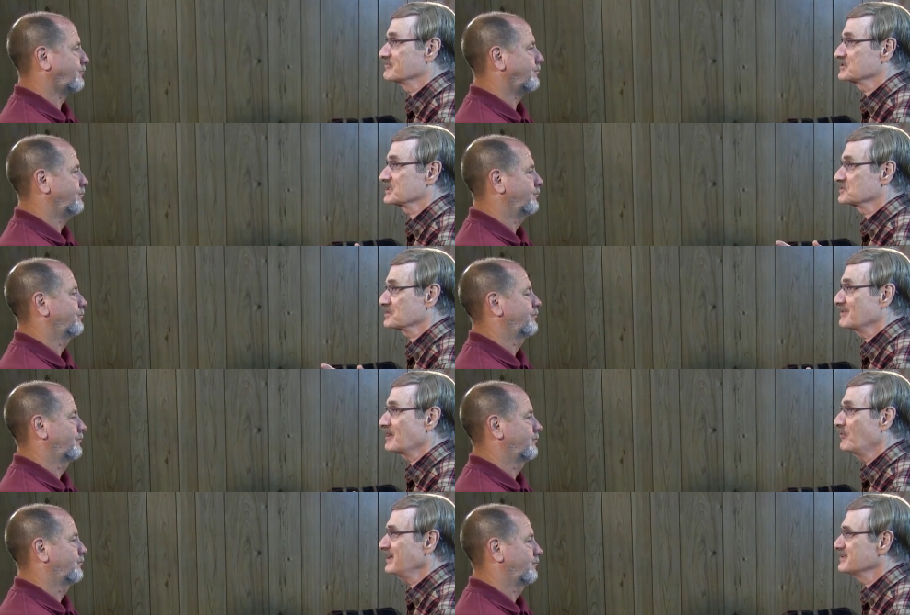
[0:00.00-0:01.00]
Speaker 1: it was extremely high.
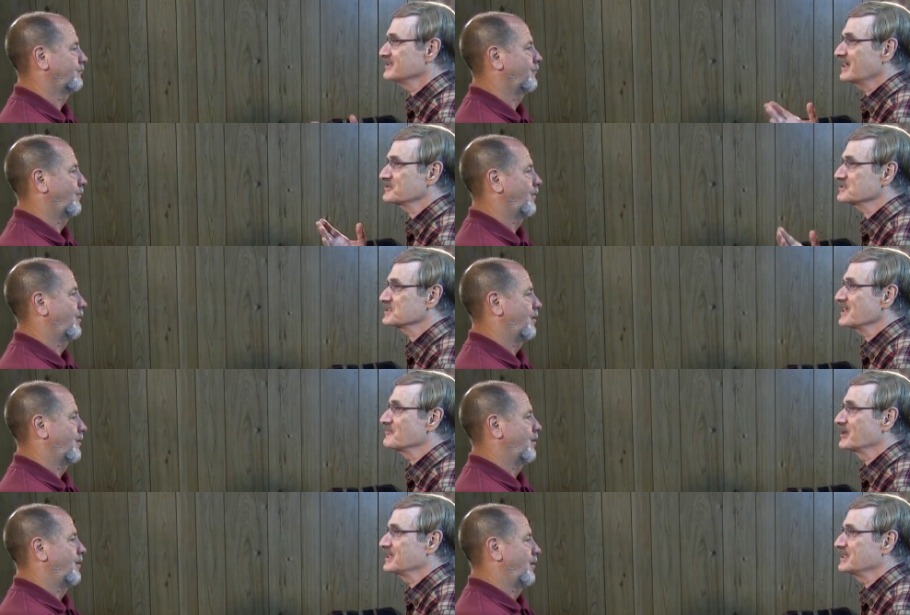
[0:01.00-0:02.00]
What did the doctor say
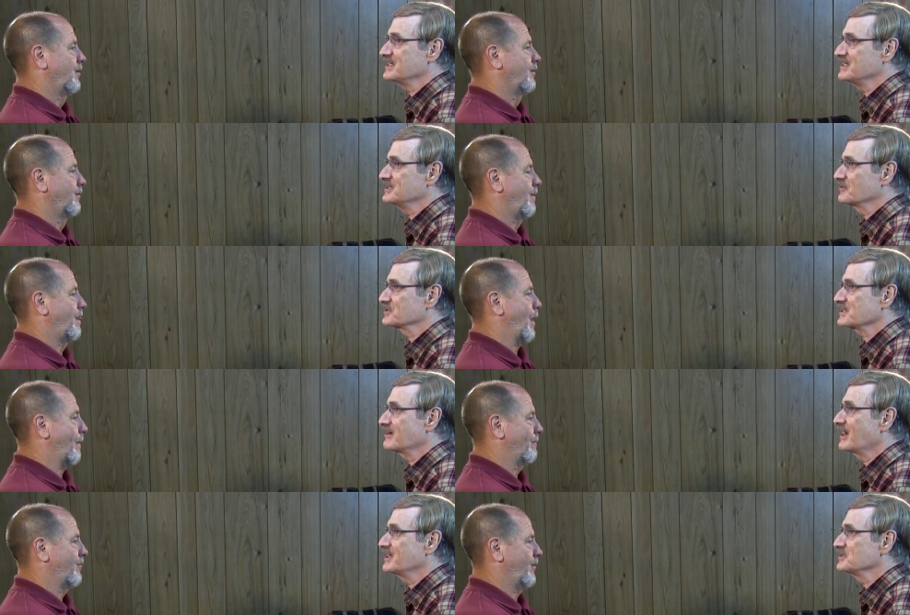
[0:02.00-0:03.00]
when he noticed how
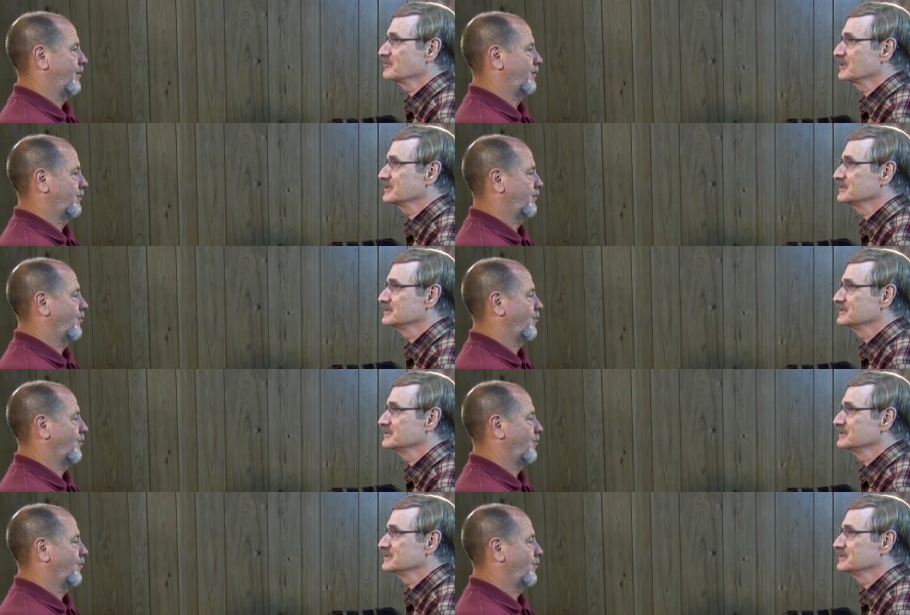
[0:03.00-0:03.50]
high you were?